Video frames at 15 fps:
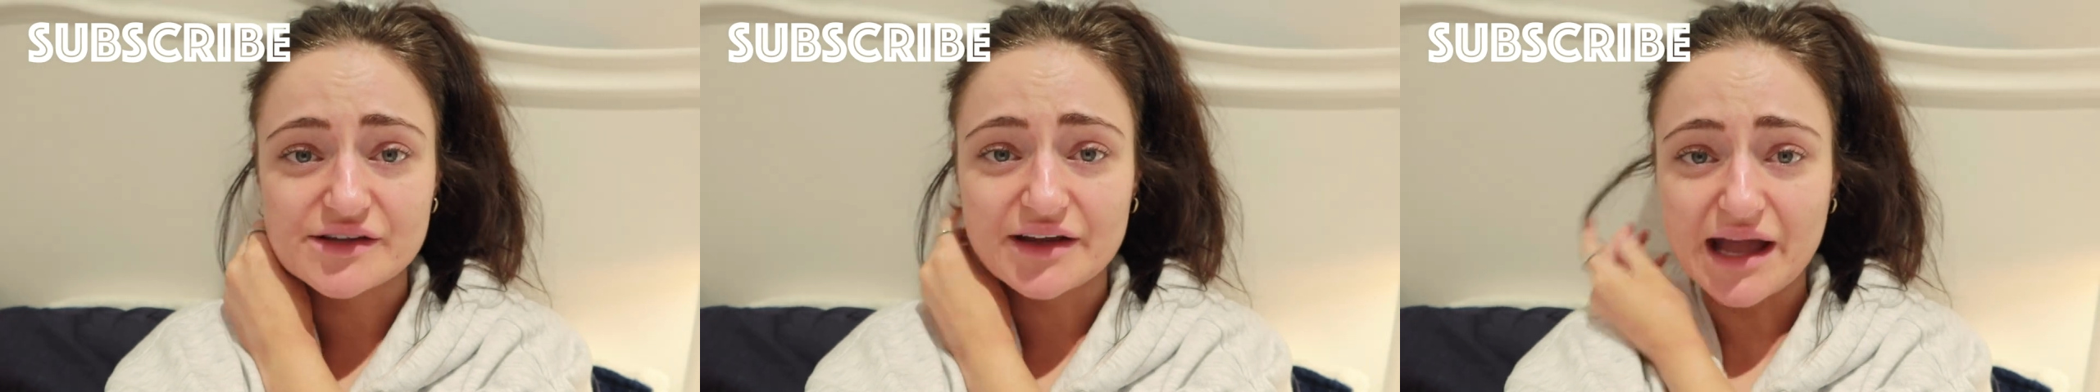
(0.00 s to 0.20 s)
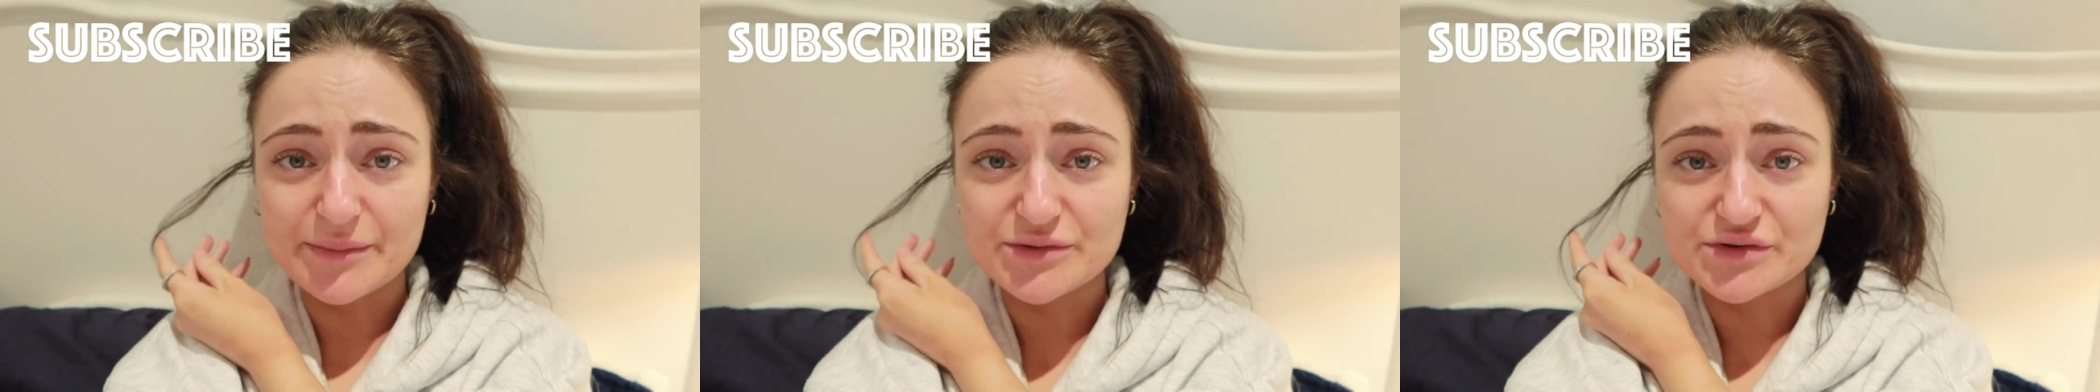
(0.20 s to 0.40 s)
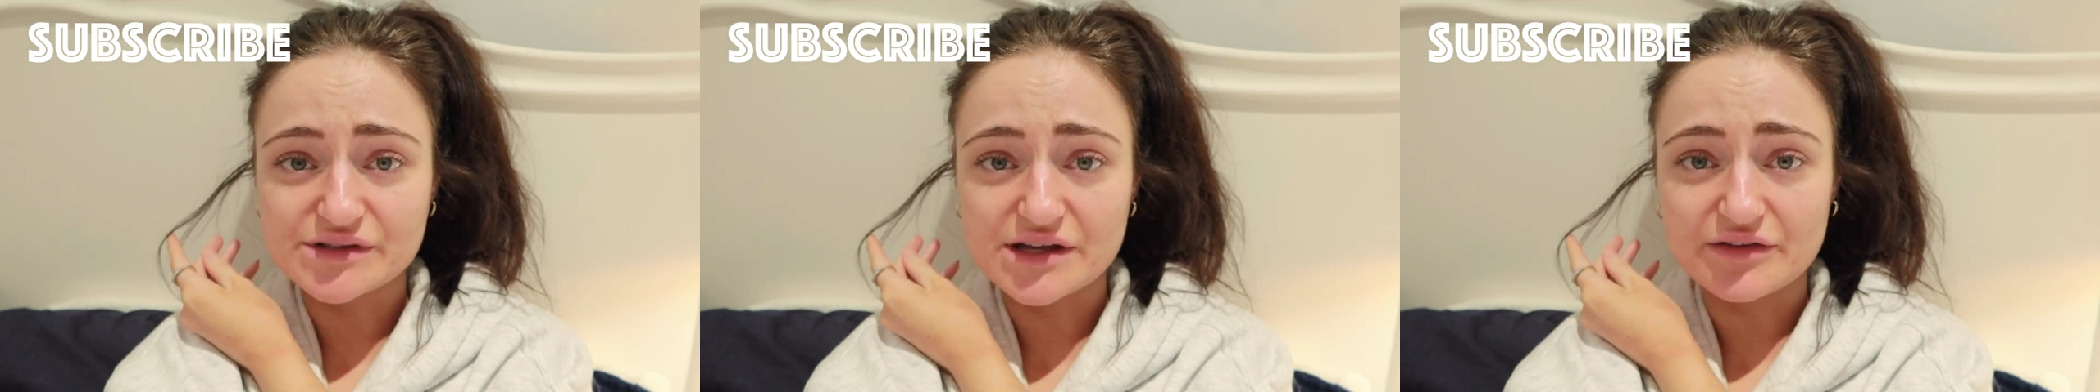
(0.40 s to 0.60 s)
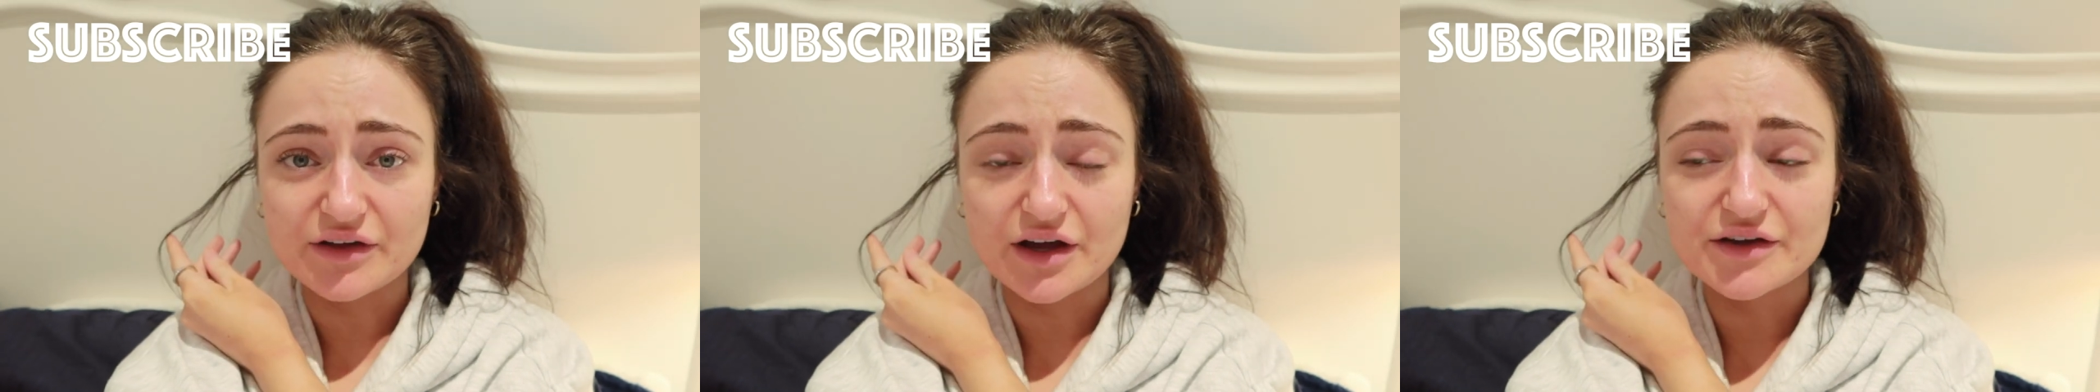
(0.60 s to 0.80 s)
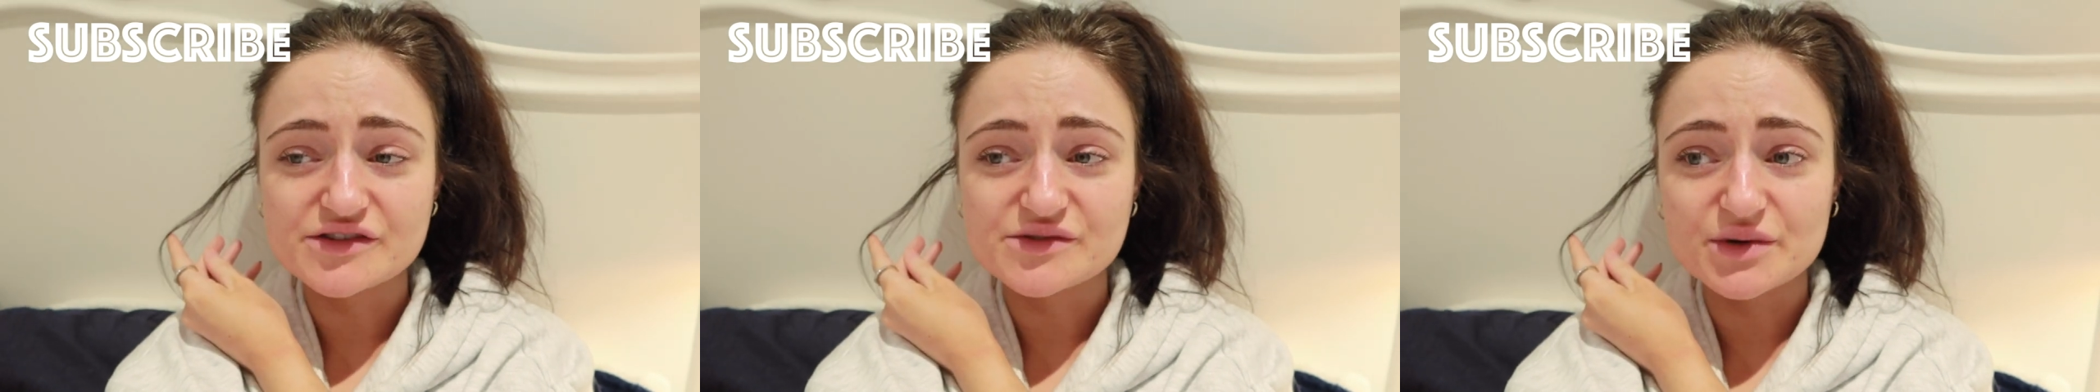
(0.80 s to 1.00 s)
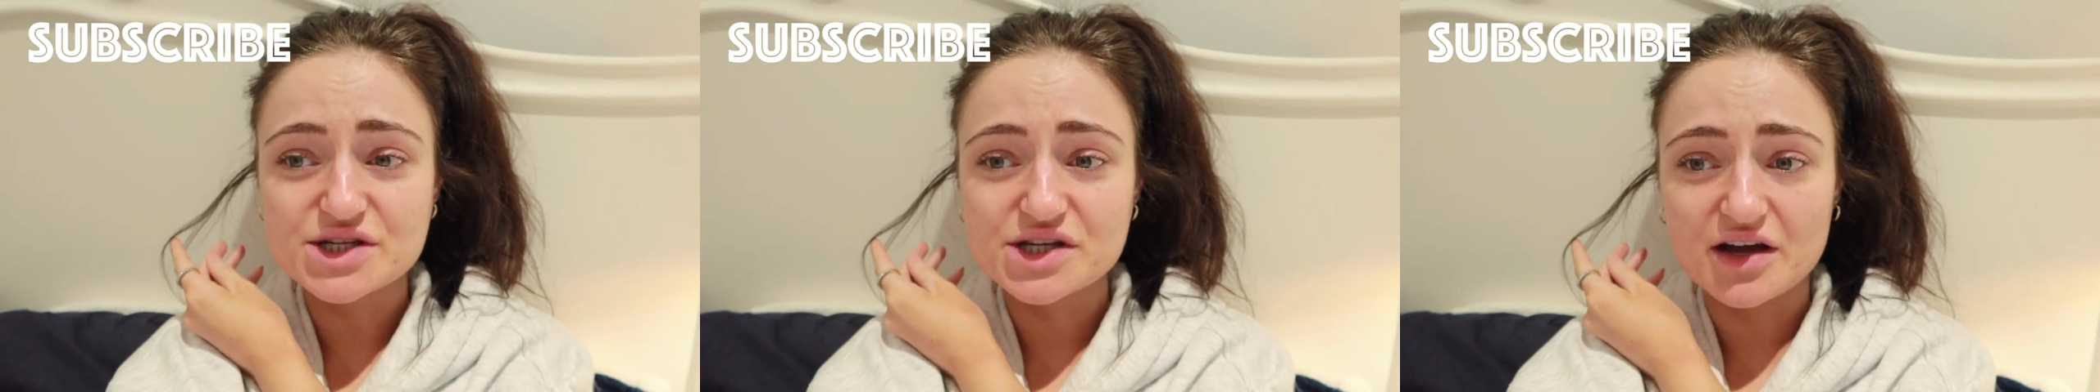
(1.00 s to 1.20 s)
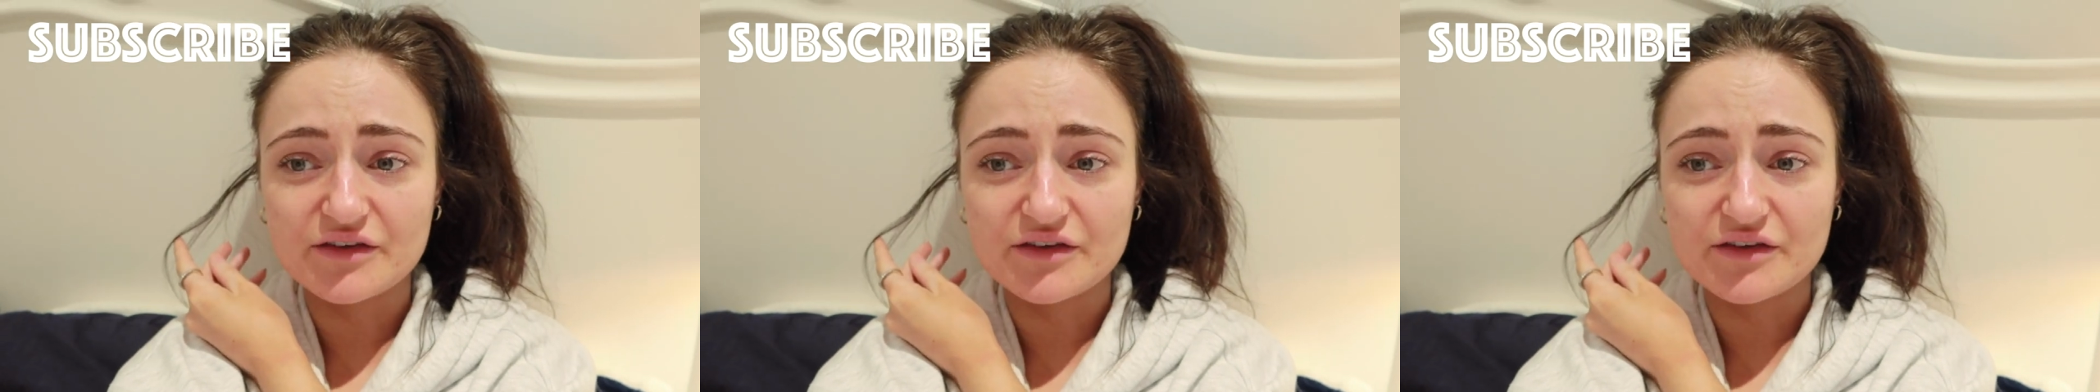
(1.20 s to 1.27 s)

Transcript: so Capital South Coast, which